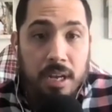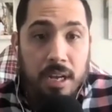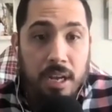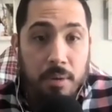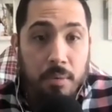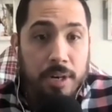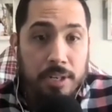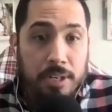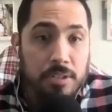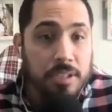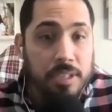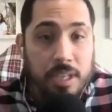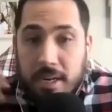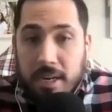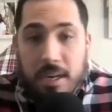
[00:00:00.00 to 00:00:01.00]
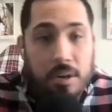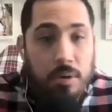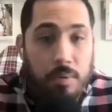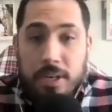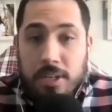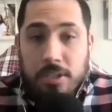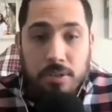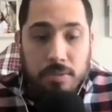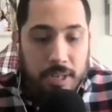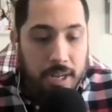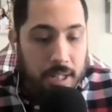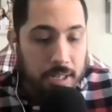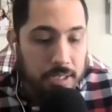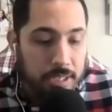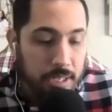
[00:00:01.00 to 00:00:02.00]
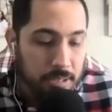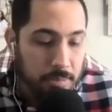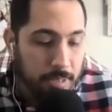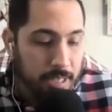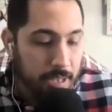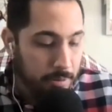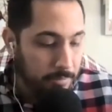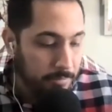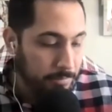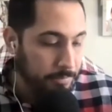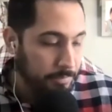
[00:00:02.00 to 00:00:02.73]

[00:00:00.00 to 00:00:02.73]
Uh, what did you study or what did you do in college? Tell us about that.